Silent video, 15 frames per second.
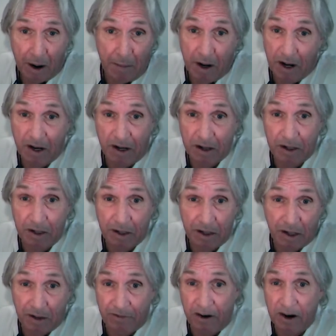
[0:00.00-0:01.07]
I mean,
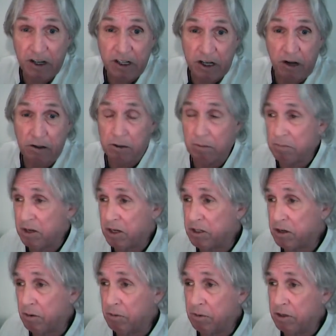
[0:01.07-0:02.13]
very seldom
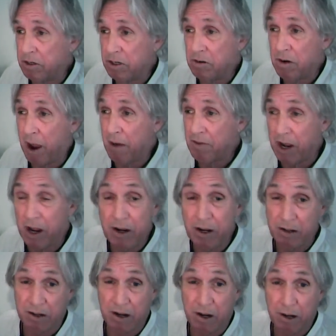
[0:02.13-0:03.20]
did you have
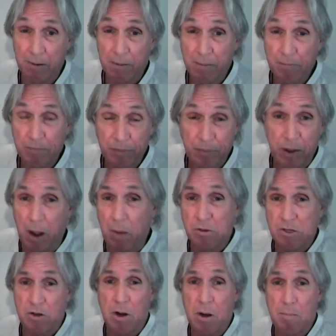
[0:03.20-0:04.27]
anything that
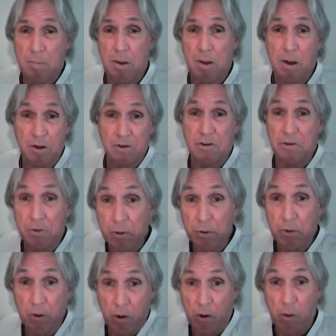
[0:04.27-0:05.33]
was going to be a
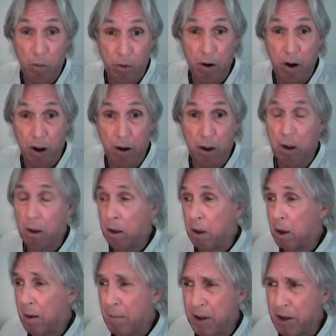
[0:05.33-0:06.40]
2 or a 1. I
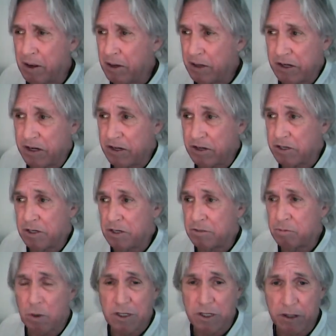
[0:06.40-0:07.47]
mean, it
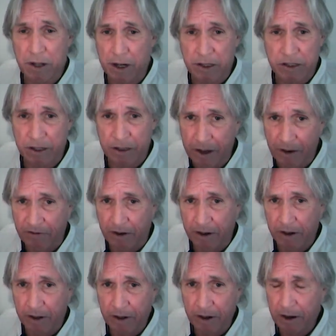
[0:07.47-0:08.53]
just wasn't that
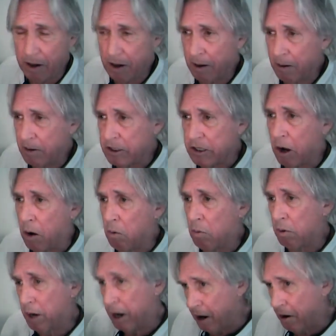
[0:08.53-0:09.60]
significant.
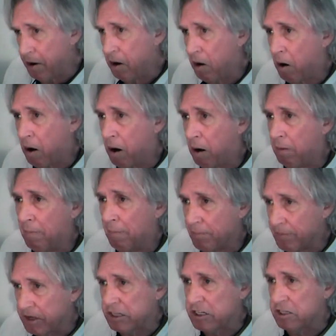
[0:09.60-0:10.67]
So here you are.
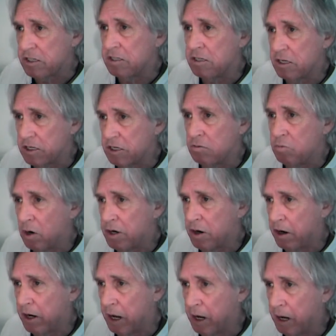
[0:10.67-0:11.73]
This is what
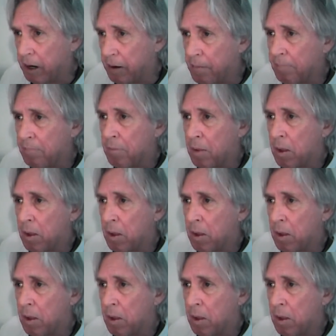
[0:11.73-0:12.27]
you're getting.